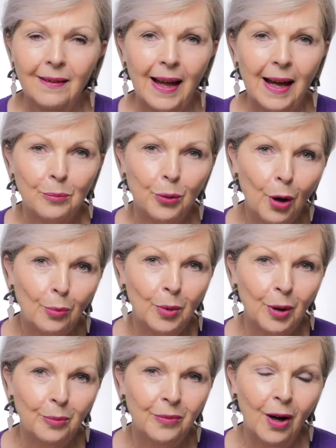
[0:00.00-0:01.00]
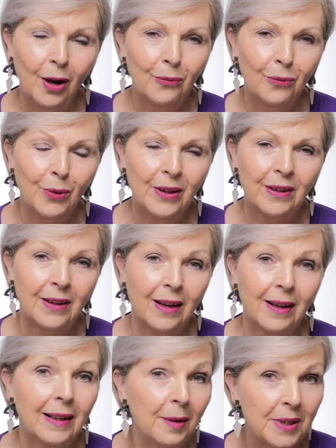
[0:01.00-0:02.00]
that problem with
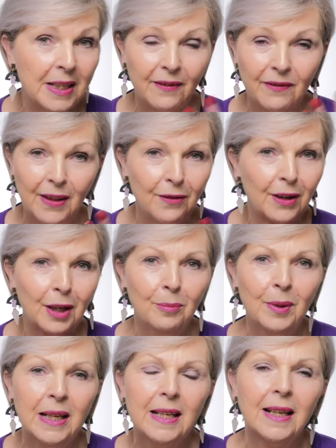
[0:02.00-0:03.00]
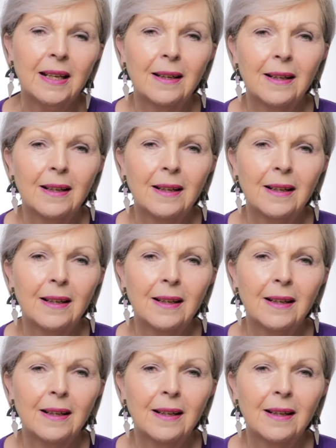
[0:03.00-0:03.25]
lipstick feathering and bleeding,